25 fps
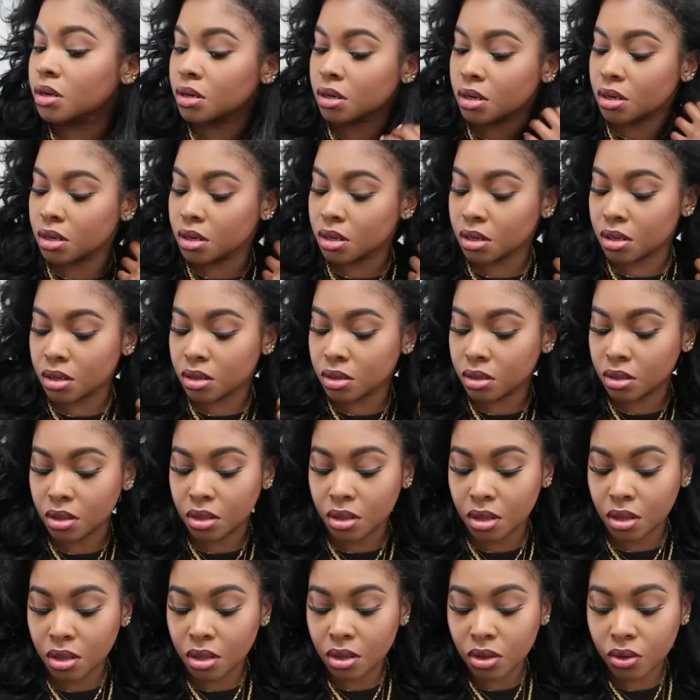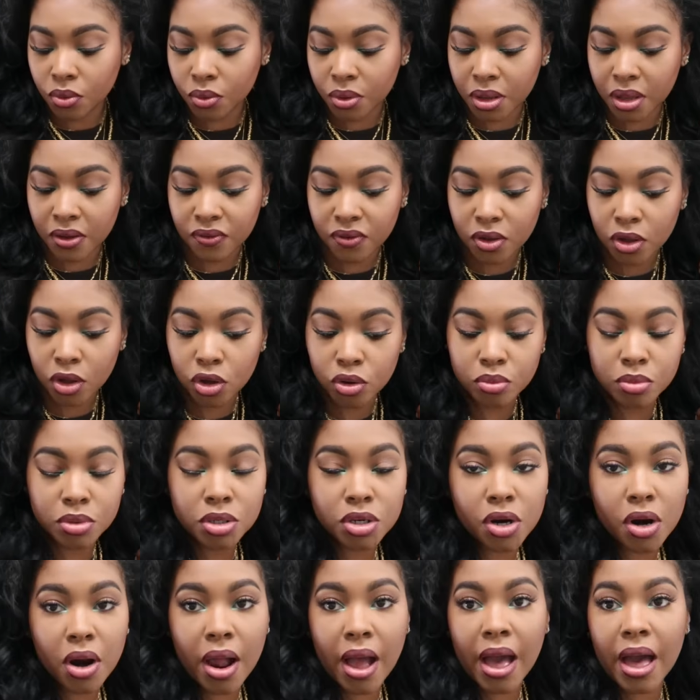her. We have combed
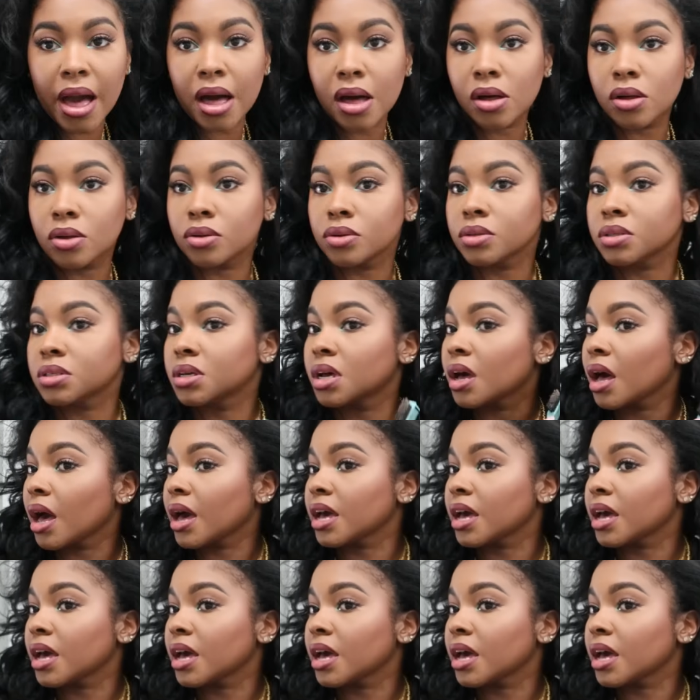her out.